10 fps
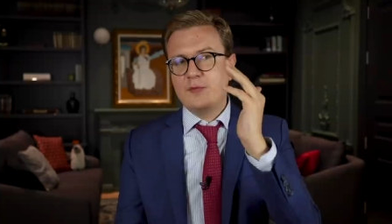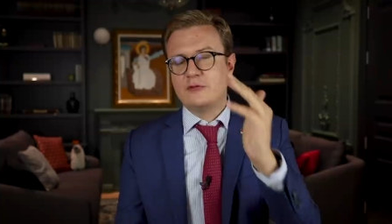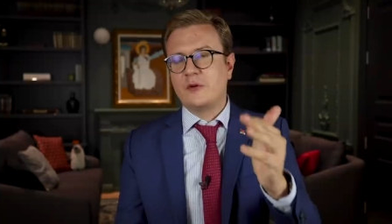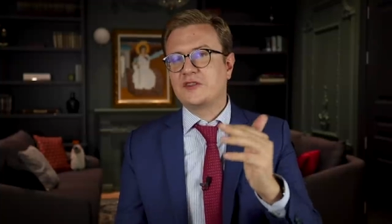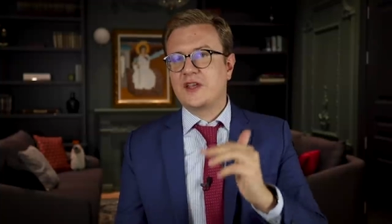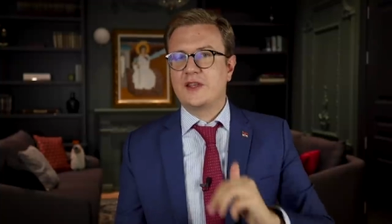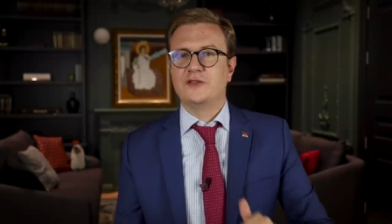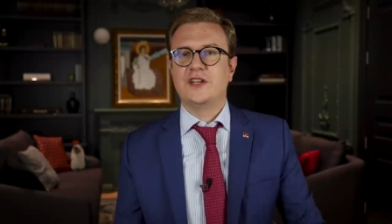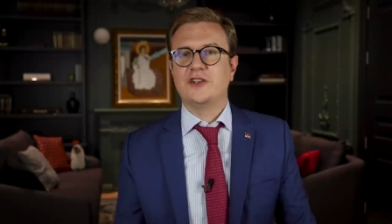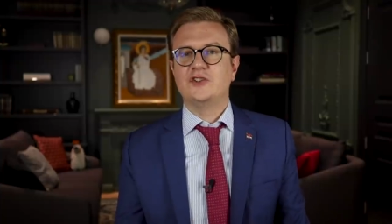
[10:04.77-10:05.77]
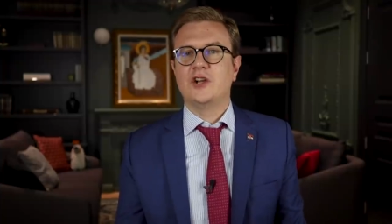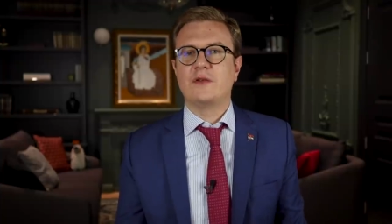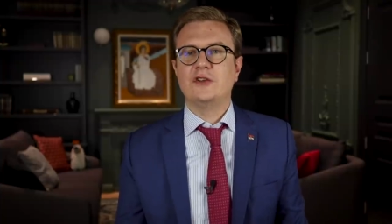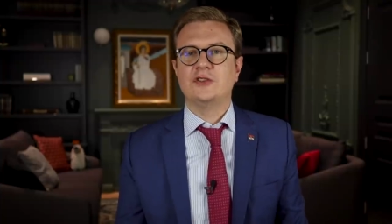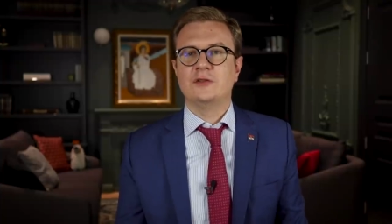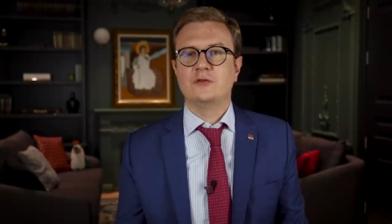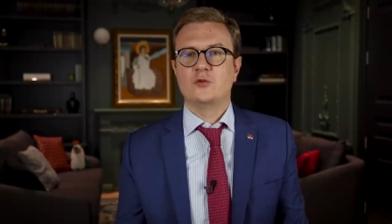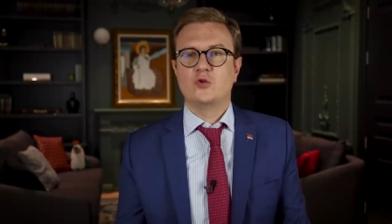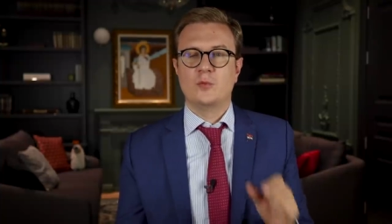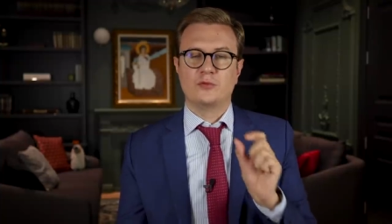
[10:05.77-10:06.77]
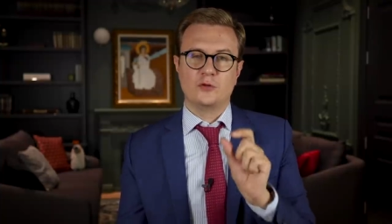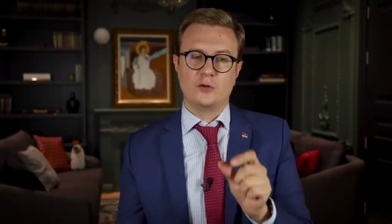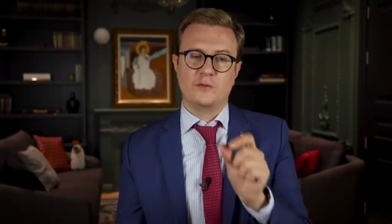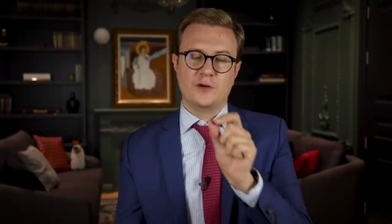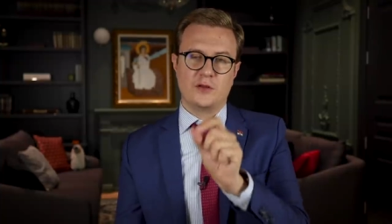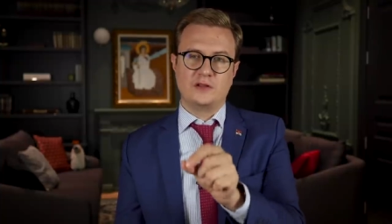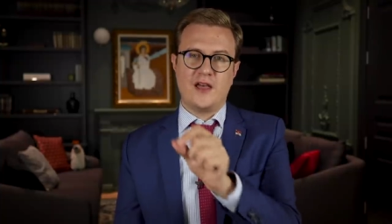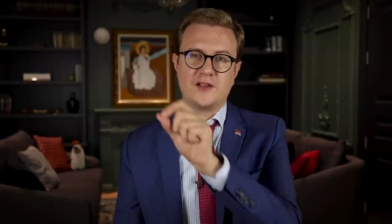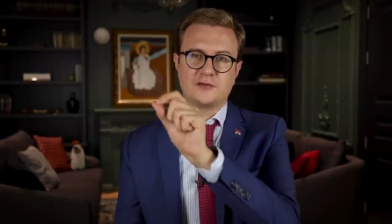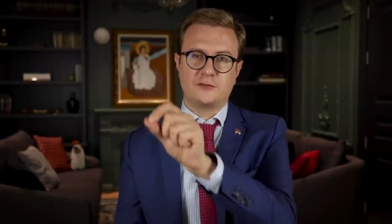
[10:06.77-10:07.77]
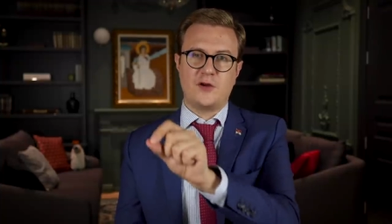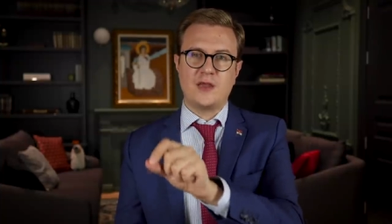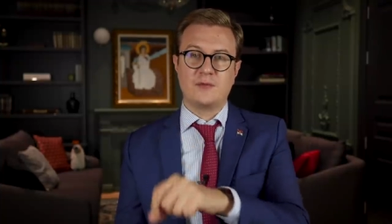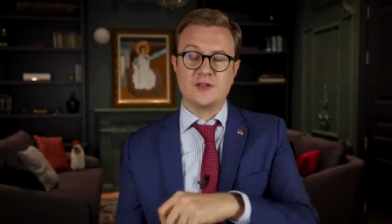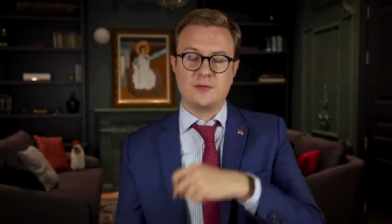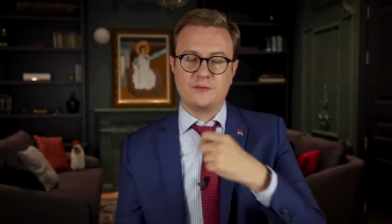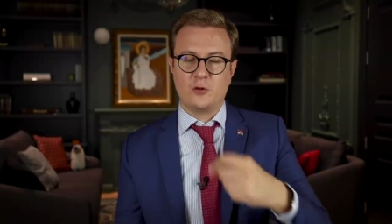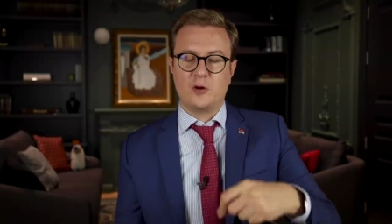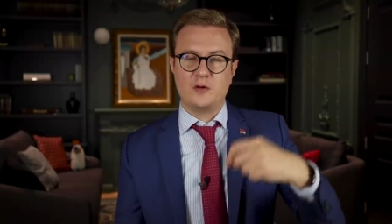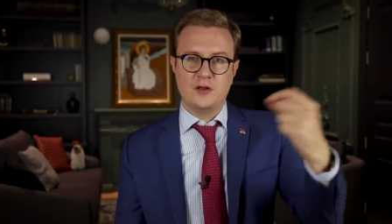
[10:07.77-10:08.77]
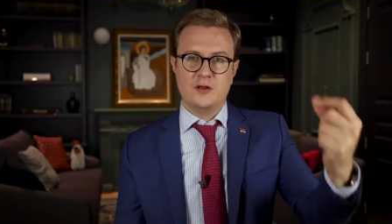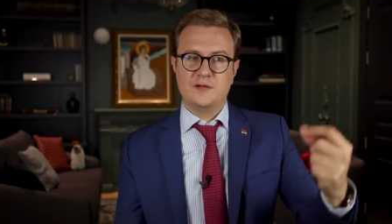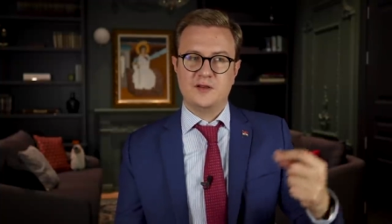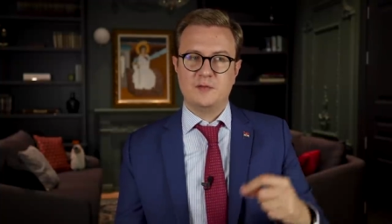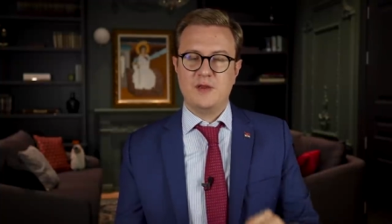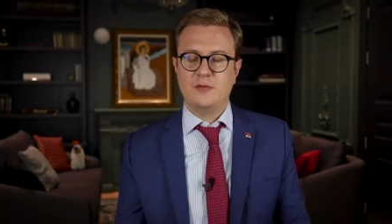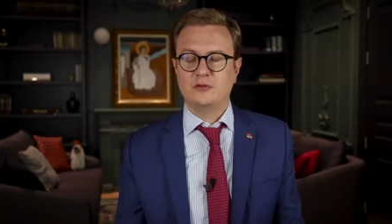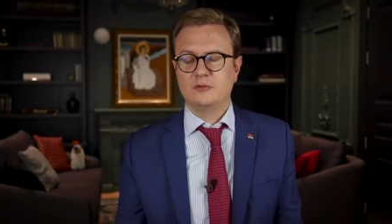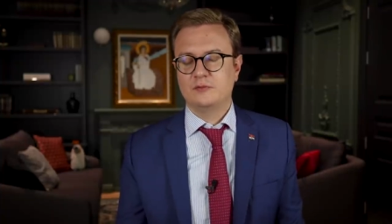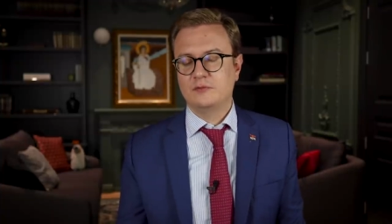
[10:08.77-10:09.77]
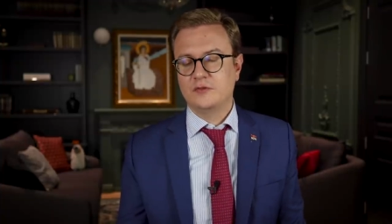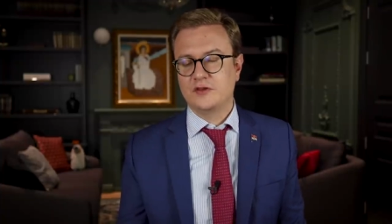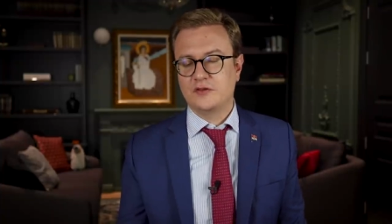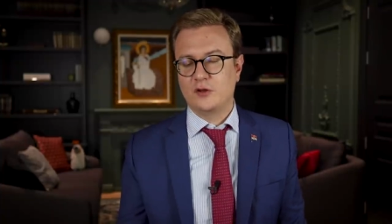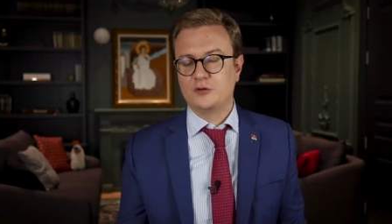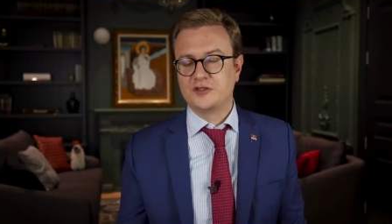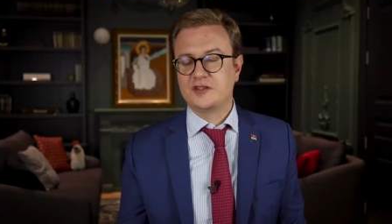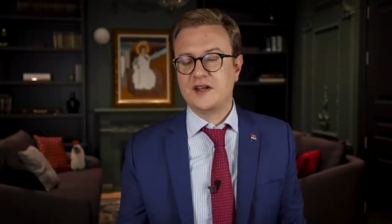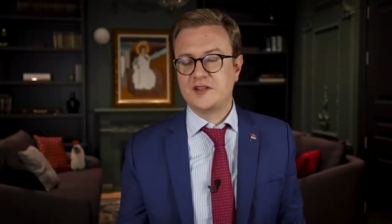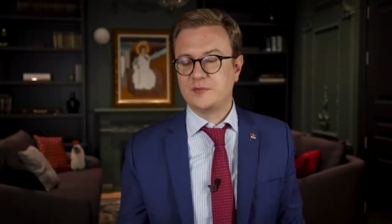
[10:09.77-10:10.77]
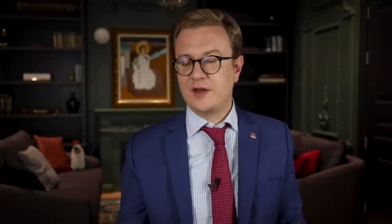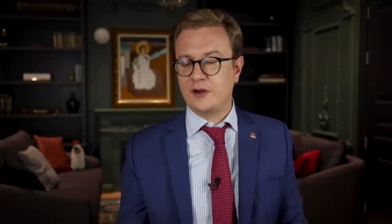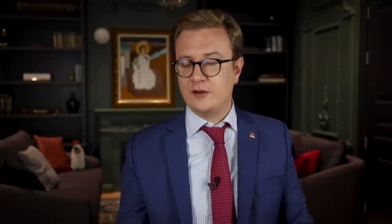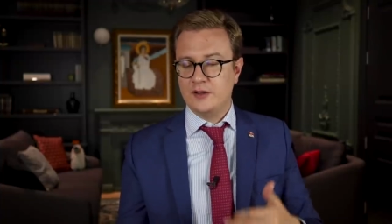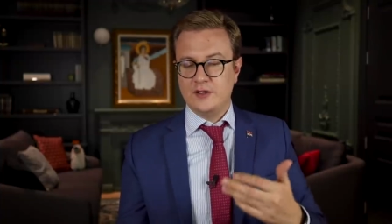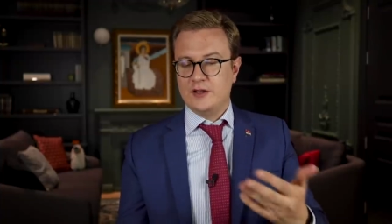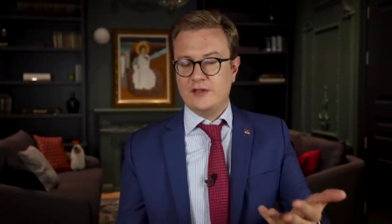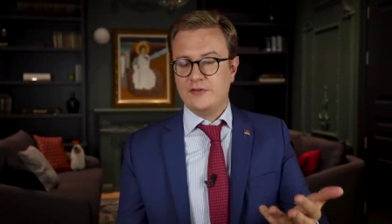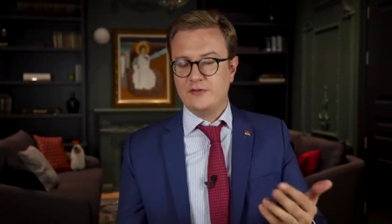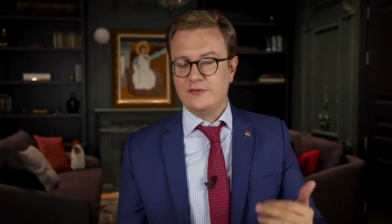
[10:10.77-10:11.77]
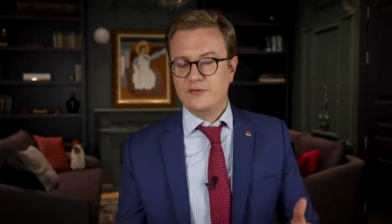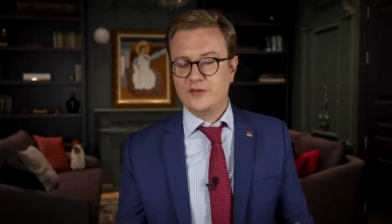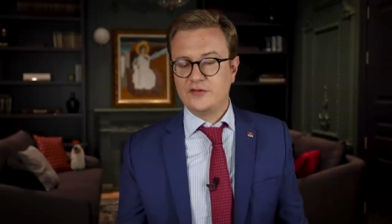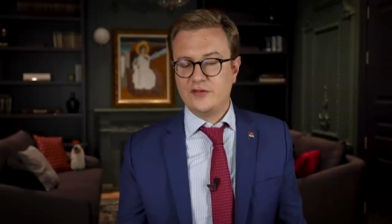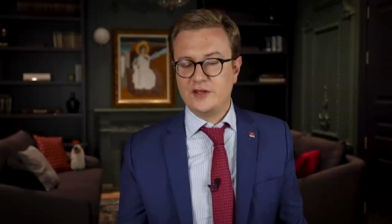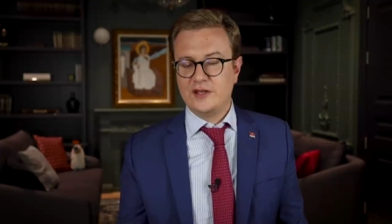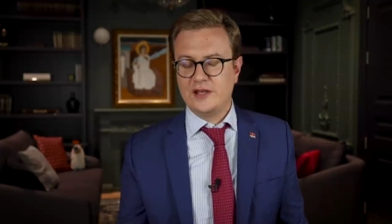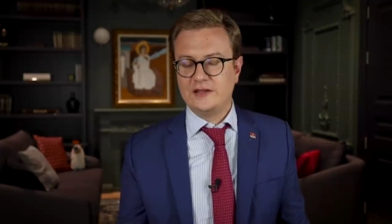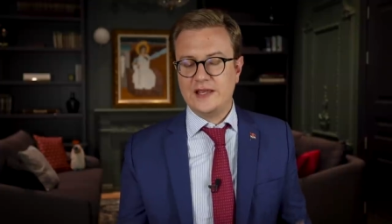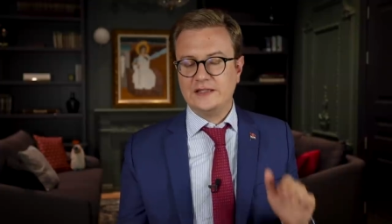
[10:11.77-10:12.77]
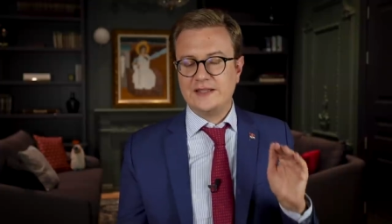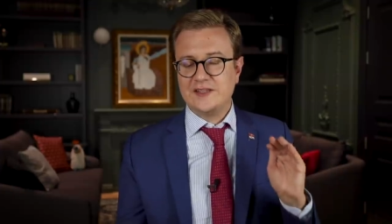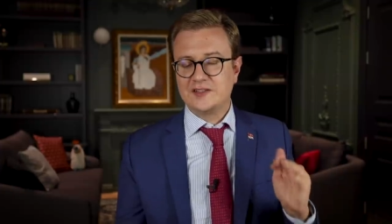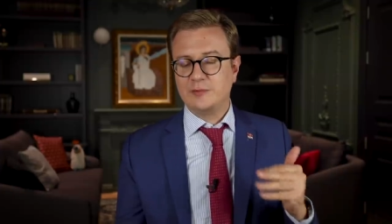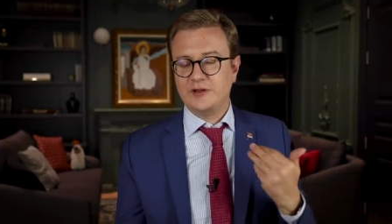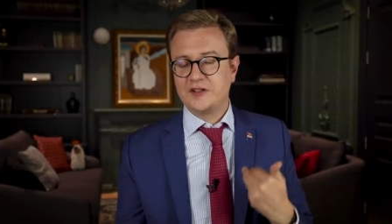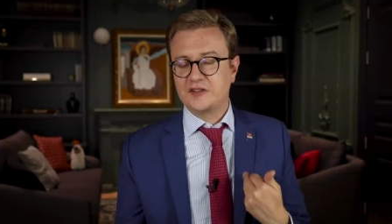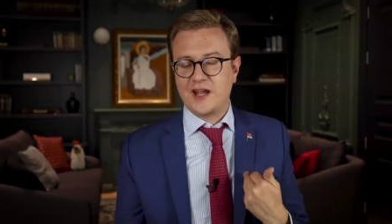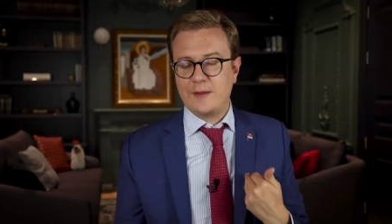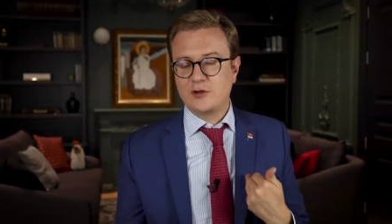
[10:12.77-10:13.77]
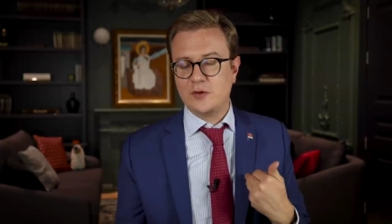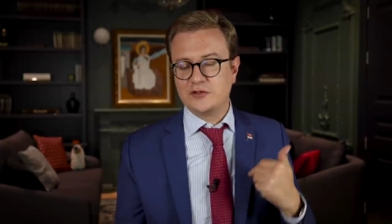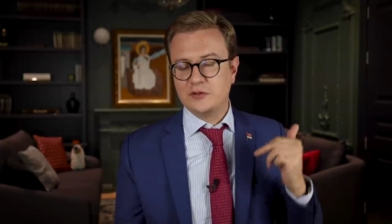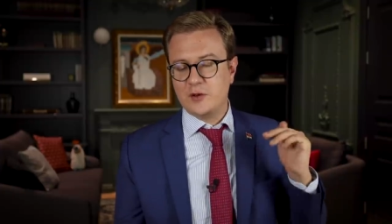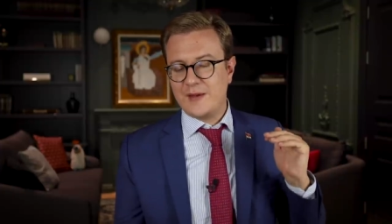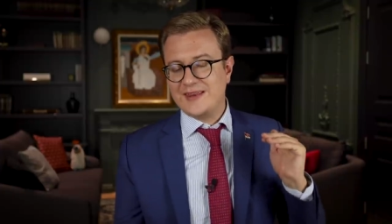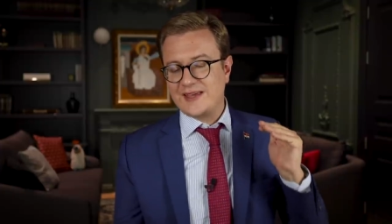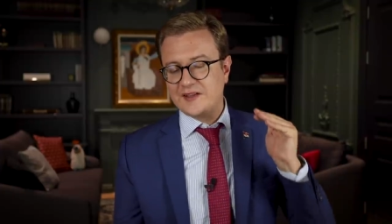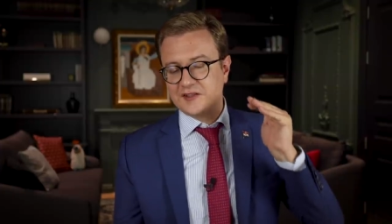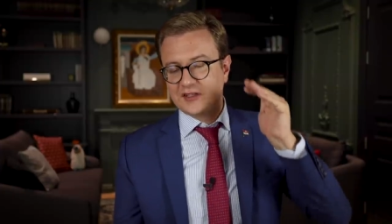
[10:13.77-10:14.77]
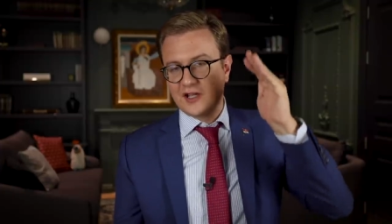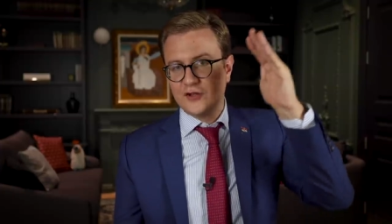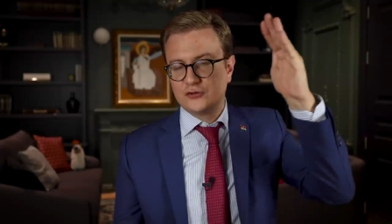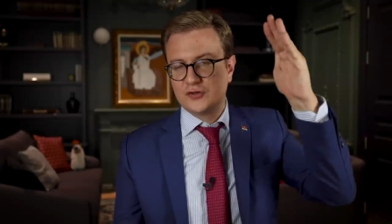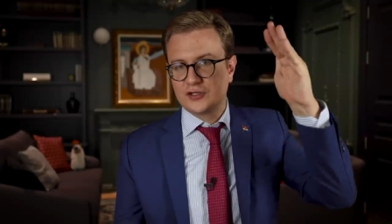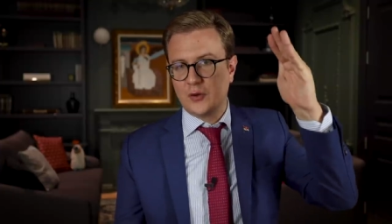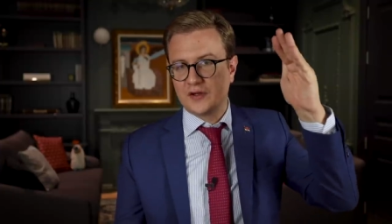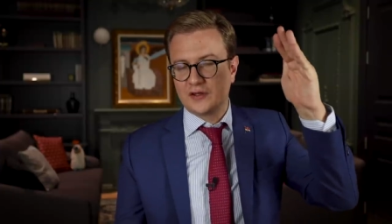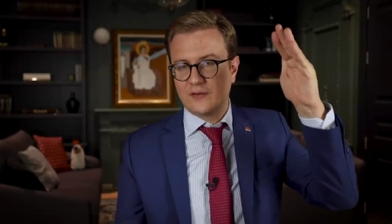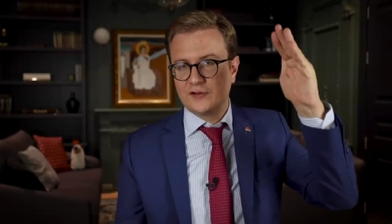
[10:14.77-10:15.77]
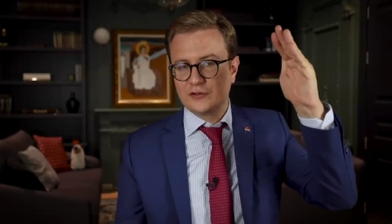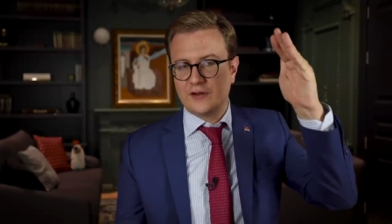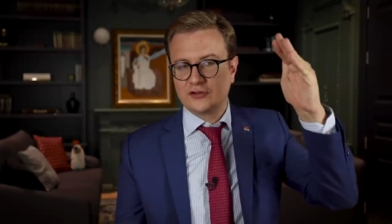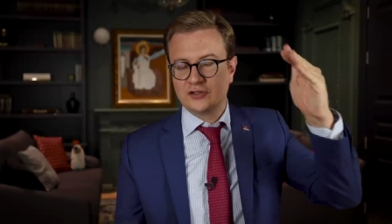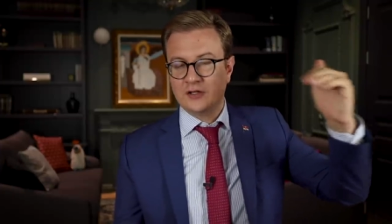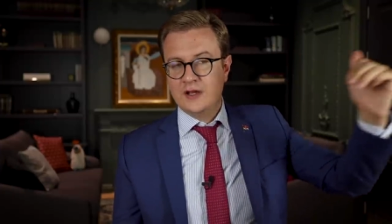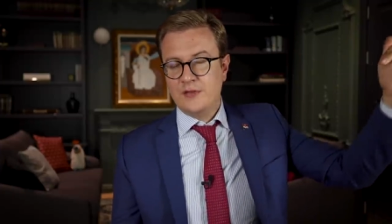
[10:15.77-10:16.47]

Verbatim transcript: People always say it'll take a generation to improve, you know, the last fragments before, you know, people, the whole society is better. This, at least in the places that I'm going to, in many cases, the country's going in the right direction.